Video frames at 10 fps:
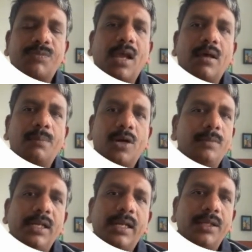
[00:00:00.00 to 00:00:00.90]
or
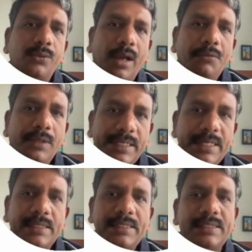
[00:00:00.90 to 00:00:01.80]
probably like you have to
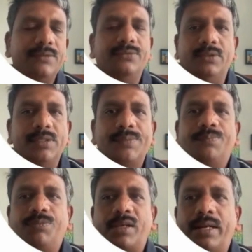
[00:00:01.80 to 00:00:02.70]
lead these efforts,
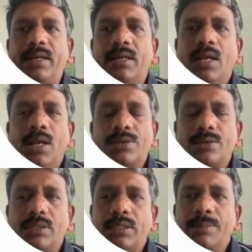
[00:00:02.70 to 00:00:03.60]
right?
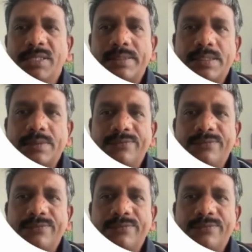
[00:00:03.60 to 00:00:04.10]
So that the business